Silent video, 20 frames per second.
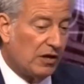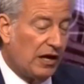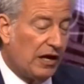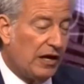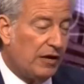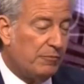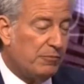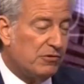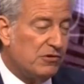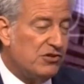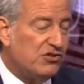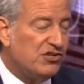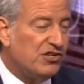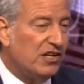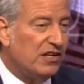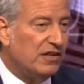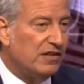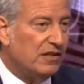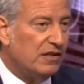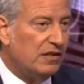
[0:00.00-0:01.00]
I
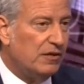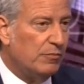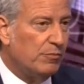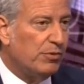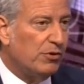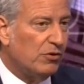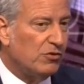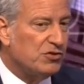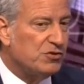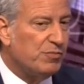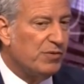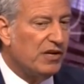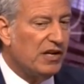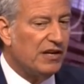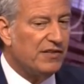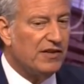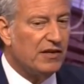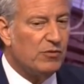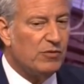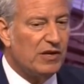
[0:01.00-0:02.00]
appreciate the impulse, but I
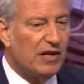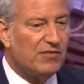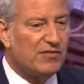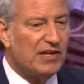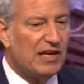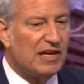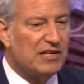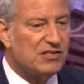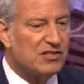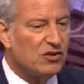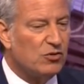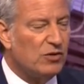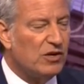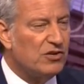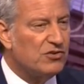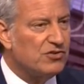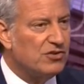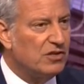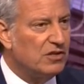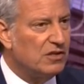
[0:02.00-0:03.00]
think we have to ask the
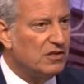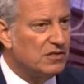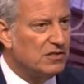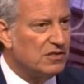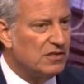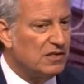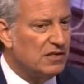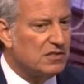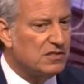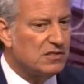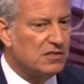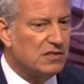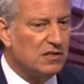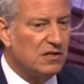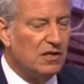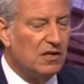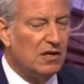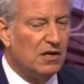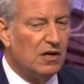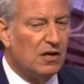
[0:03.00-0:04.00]
question, is this
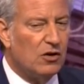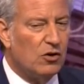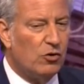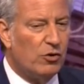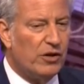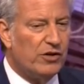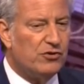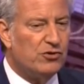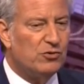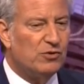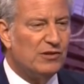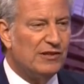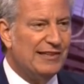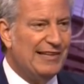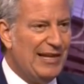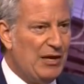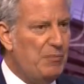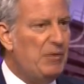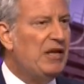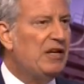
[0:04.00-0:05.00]
going to
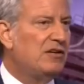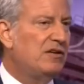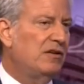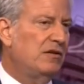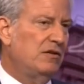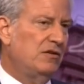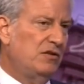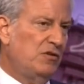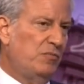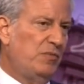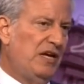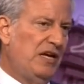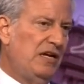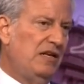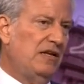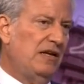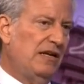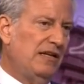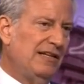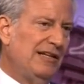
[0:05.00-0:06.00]
limit
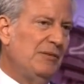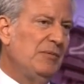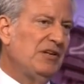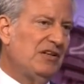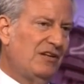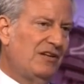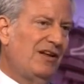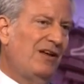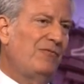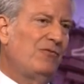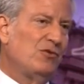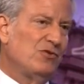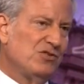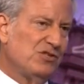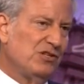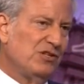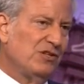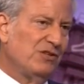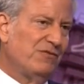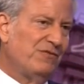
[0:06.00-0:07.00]
debate and limit the
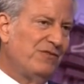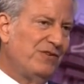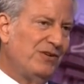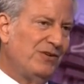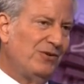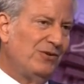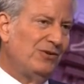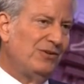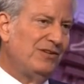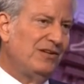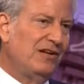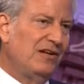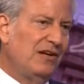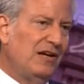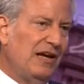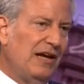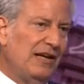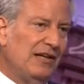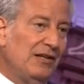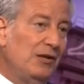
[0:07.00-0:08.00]
diversity of the field
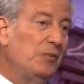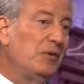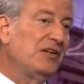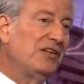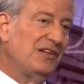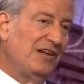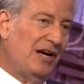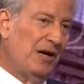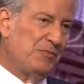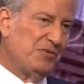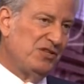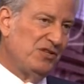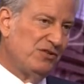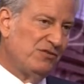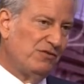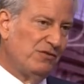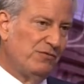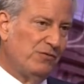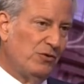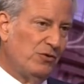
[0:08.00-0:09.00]
and limit the options
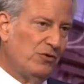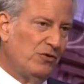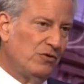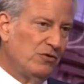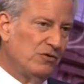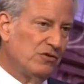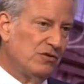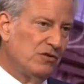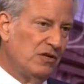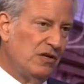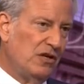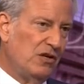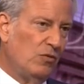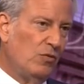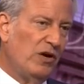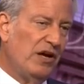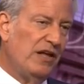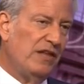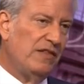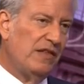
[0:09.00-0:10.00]
for voters in a
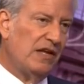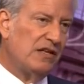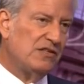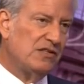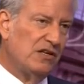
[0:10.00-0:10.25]
way that's